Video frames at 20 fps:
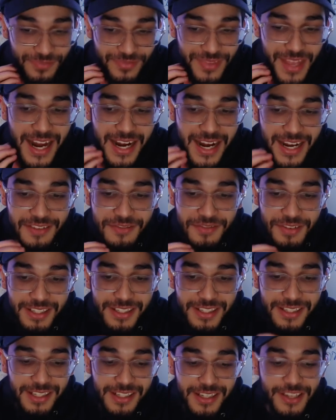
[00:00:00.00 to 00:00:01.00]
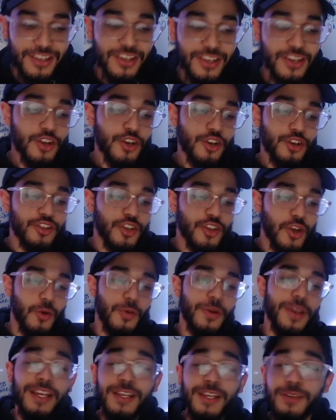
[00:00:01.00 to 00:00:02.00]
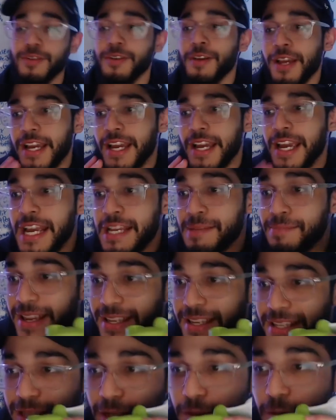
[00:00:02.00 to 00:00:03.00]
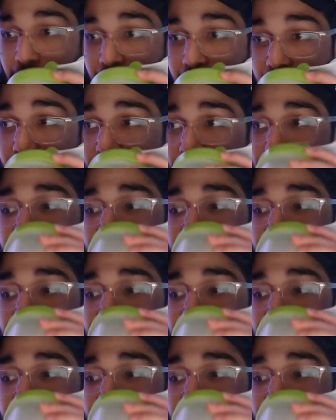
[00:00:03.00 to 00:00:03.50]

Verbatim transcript: That is really delicious. So here's here's basically what happens,